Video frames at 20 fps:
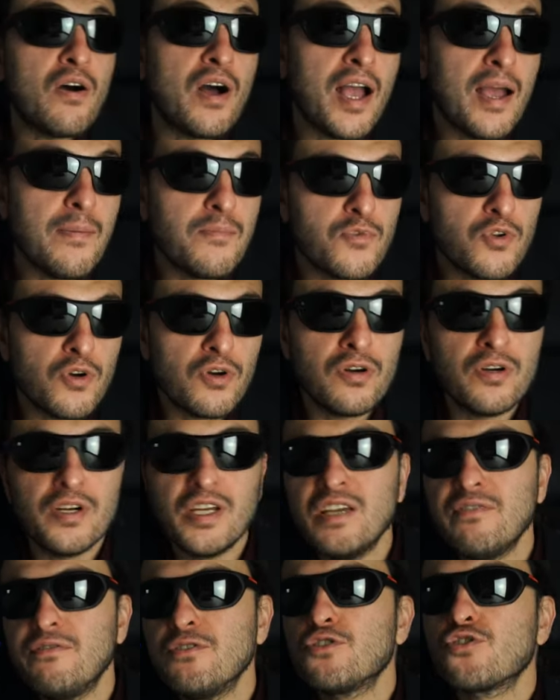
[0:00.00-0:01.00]
I am not
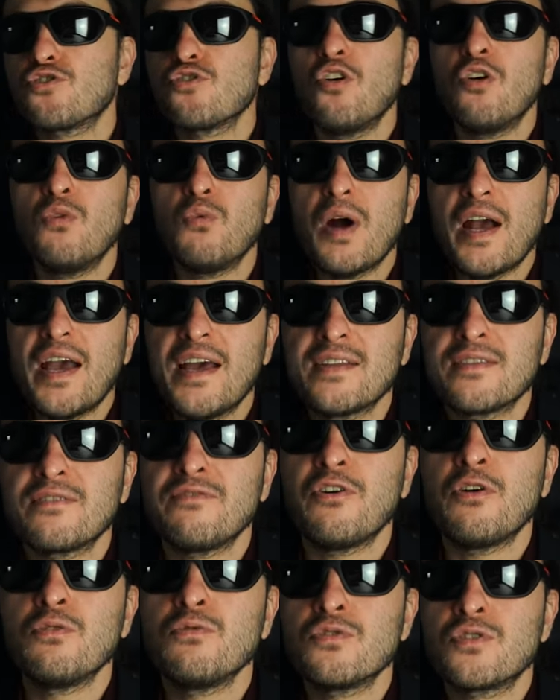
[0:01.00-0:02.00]
even sure what
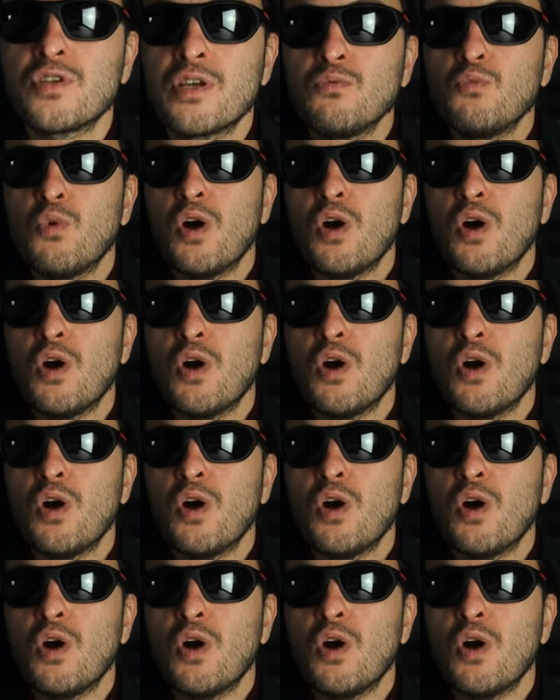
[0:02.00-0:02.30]
headphones and